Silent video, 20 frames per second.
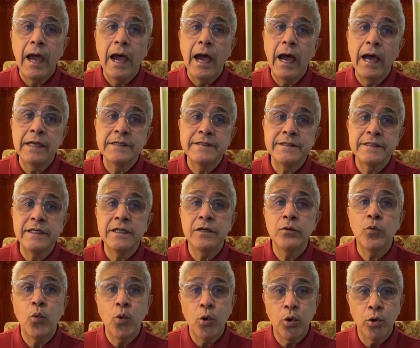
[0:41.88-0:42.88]
as the
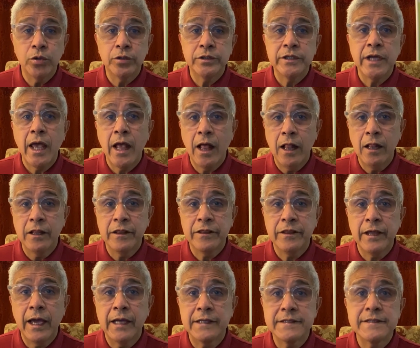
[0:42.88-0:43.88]
World
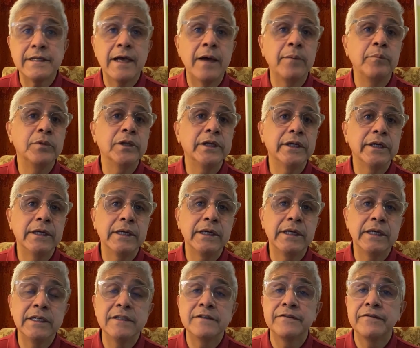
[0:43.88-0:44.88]
Health Assembly
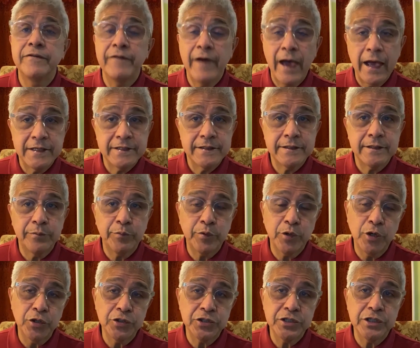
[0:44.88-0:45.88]
is fast
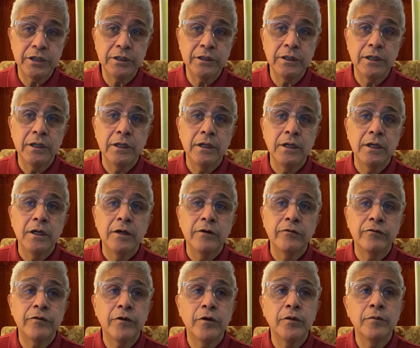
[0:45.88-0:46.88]
approaching
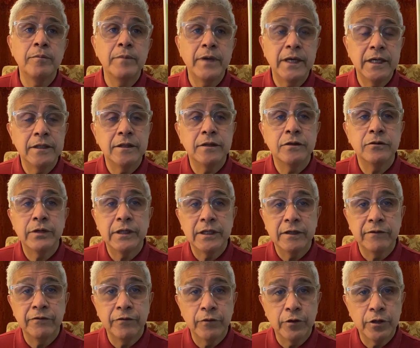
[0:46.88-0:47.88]
from May
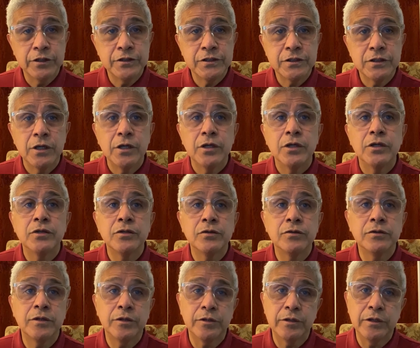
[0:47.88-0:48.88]
21st to
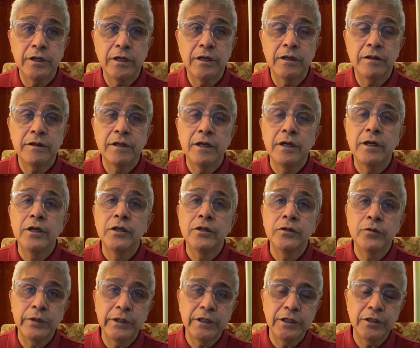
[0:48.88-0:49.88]
30th,
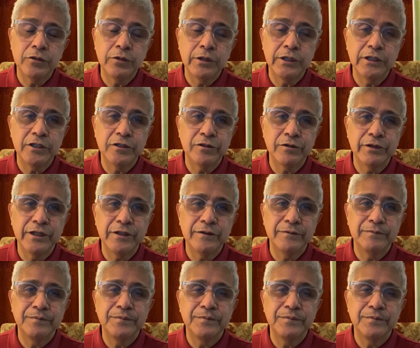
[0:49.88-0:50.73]
2023.